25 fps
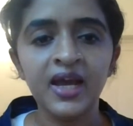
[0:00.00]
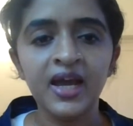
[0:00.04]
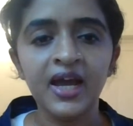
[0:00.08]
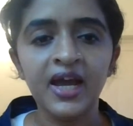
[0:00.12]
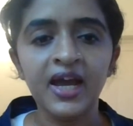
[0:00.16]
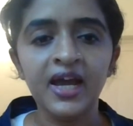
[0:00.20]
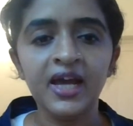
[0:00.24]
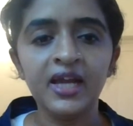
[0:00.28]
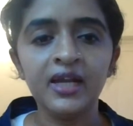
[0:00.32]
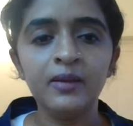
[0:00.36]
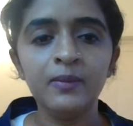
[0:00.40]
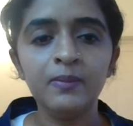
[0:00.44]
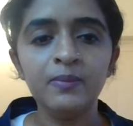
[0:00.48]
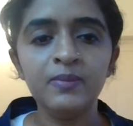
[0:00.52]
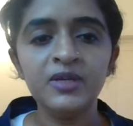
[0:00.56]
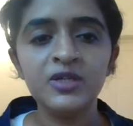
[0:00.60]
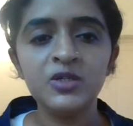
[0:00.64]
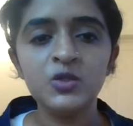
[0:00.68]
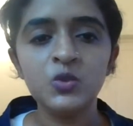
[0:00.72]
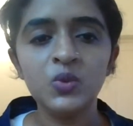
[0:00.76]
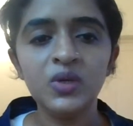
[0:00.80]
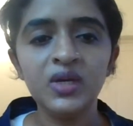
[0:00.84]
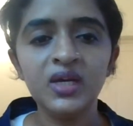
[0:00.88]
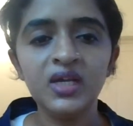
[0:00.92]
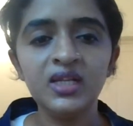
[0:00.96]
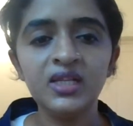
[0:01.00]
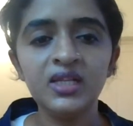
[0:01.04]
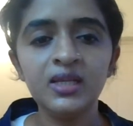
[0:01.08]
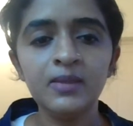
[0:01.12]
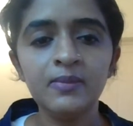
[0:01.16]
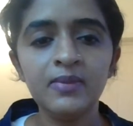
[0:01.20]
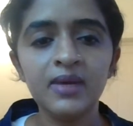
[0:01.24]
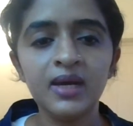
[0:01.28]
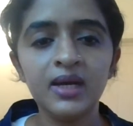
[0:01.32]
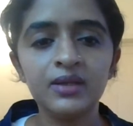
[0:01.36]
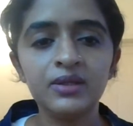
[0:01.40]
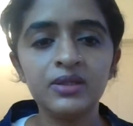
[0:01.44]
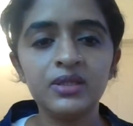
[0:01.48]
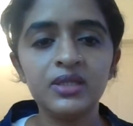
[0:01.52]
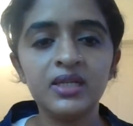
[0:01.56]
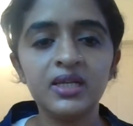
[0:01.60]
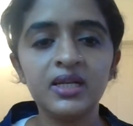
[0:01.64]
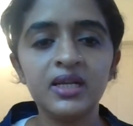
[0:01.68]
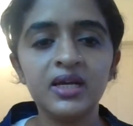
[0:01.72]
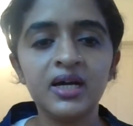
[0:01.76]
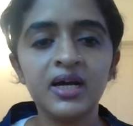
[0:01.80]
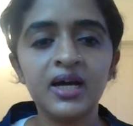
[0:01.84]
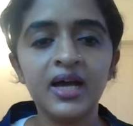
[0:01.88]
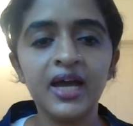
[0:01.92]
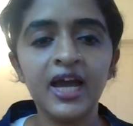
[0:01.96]
And between the
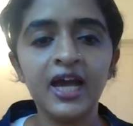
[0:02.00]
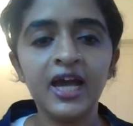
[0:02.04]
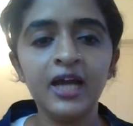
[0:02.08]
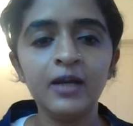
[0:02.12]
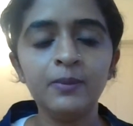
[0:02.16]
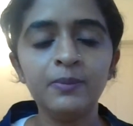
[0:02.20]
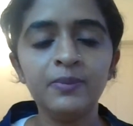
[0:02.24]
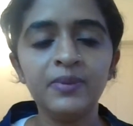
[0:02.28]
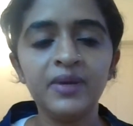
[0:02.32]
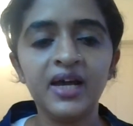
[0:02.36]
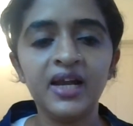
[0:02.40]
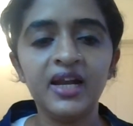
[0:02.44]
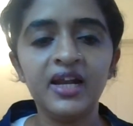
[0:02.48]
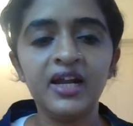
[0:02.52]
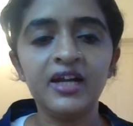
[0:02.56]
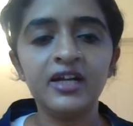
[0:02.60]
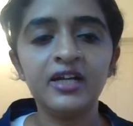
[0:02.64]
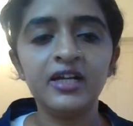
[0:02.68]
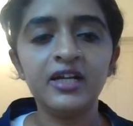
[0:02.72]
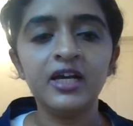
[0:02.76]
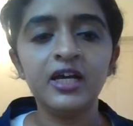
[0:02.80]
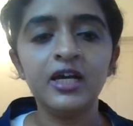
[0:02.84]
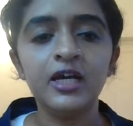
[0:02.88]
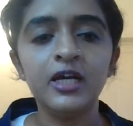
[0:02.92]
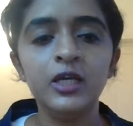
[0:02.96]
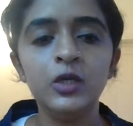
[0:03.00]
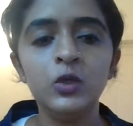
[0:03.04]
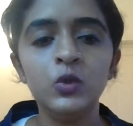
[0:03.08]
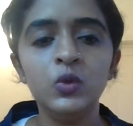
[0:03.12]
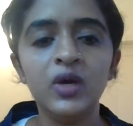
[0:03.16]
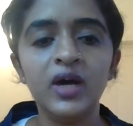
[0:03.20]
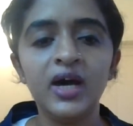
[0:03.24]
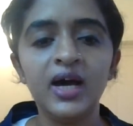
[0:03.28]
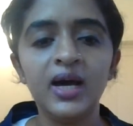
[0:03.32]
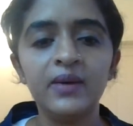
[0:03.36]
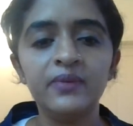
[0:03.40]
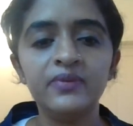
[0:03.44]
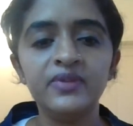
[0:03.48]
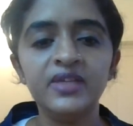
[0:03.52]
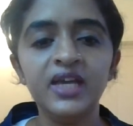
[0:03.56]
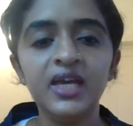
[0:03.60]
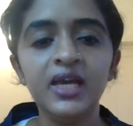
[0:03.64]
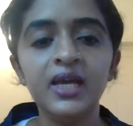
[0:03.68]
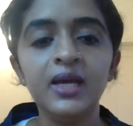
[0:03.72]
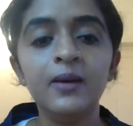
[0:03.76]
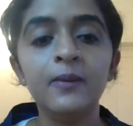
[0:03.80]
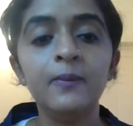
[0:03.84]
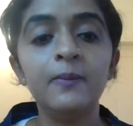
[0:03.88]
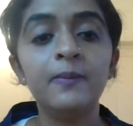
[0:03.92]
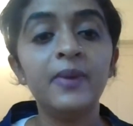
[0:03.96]
maxilla and palate, you have the
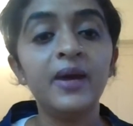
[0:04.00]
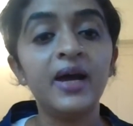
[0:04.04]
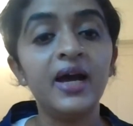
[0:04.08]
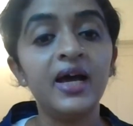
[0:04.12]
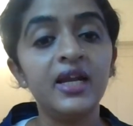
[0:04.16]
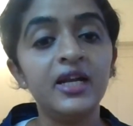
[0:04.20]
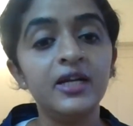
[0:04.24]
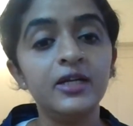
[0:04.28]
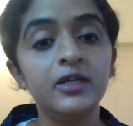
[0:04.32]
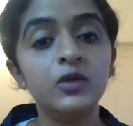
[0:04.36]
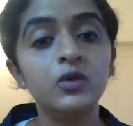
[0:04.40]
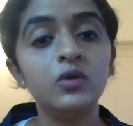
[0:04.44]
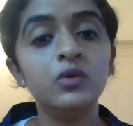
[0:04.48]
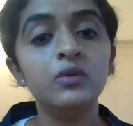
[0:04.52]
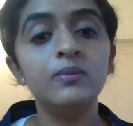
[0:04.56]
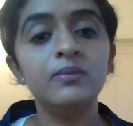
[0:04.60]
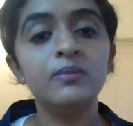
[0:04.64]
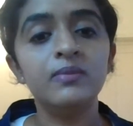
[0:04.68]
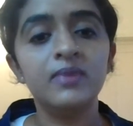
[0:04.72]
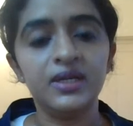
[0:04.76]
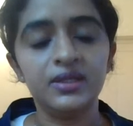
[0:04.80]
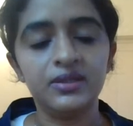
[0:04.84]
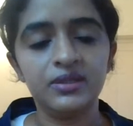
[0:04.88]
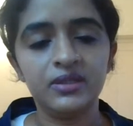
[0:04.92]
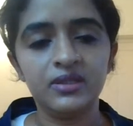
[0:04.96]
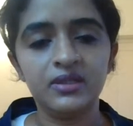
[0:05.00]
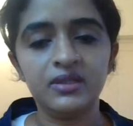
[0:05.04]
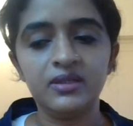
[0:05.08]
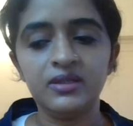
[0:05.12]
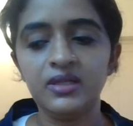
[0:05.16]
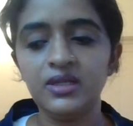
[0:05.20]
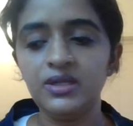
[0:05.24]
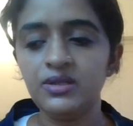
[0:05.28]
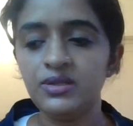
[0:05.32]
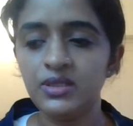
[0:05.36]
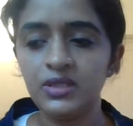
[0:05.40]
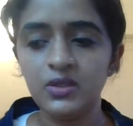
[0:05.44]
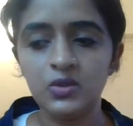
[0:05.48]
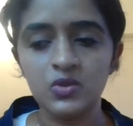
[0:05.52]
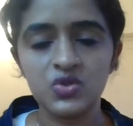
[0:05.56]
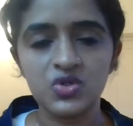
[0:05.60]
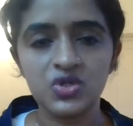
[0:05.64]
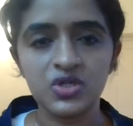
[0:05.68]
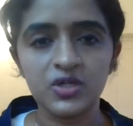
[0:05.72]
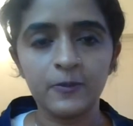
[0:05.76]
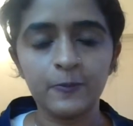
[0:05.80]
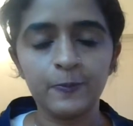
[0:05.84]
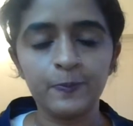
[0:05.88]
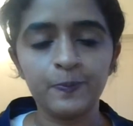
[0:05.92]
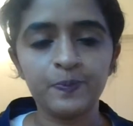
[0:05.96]
palatomaxillary
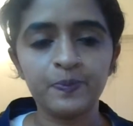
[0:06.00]
suture.